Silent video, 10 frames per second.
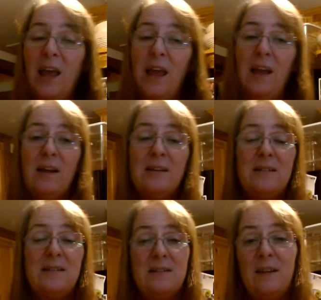
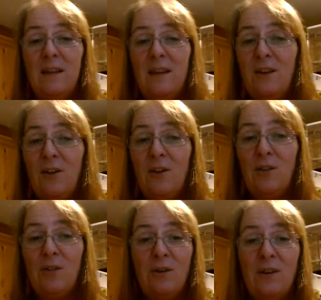and you know you
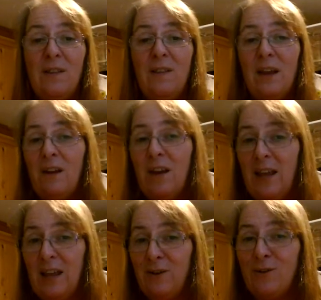throw it in there
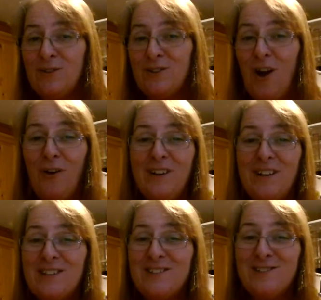and it'll already
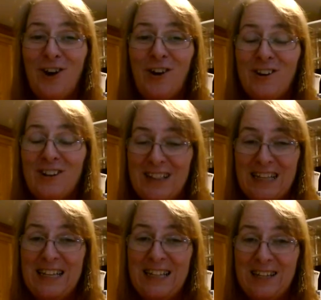start
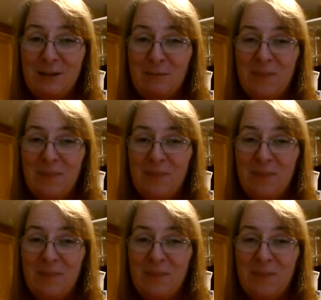cleaning them